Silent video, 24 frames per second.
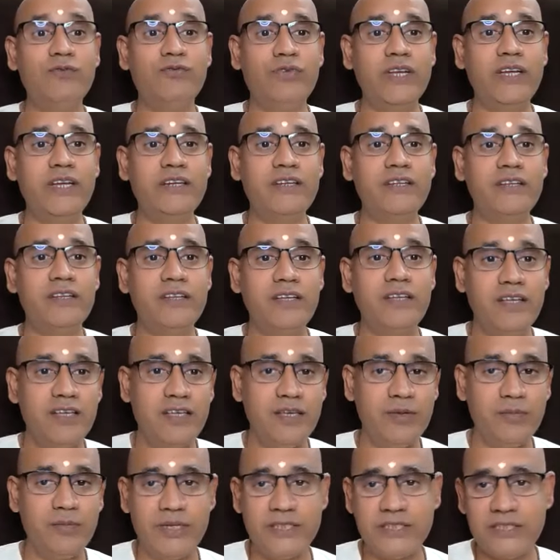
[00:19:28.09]
feet,
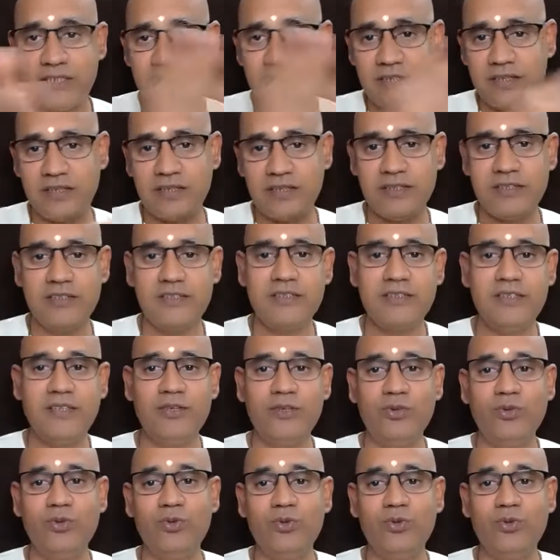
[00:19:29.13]
he measured the